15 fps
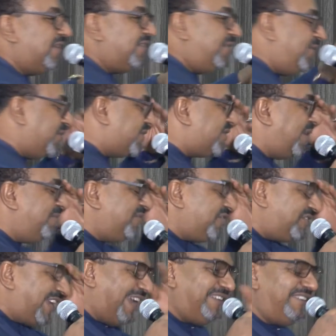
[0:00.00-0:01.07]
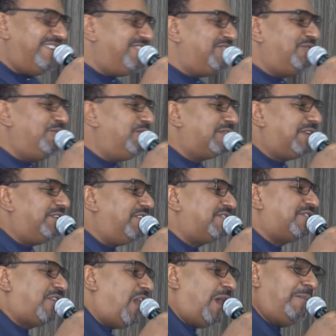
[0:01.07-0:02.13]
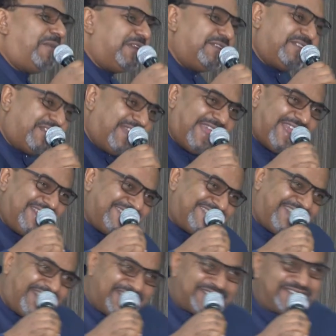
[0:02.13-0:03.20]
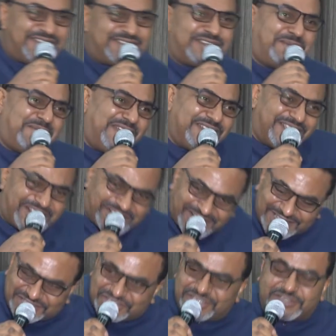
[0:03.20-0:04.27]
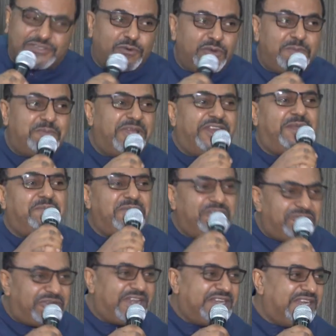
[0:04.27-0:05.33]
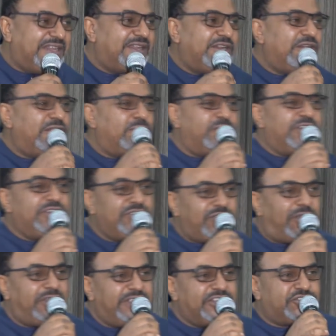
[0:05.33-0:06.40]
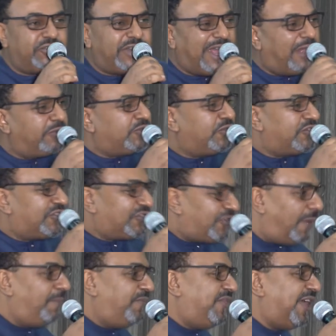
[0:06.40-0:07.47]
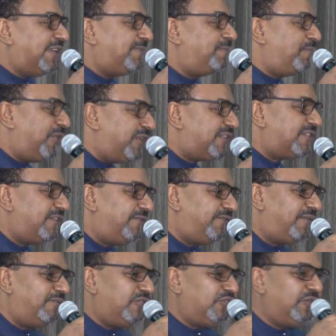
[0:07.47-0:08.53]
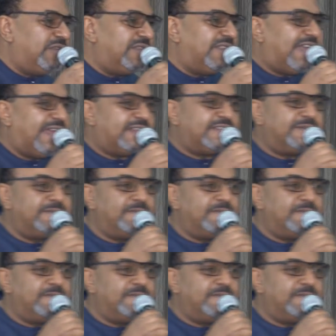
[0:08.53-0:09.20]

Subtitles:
look, some Chinese dude can just come and enter a system and crash it. We better be ready with knowledge on how to stop that person from doing that.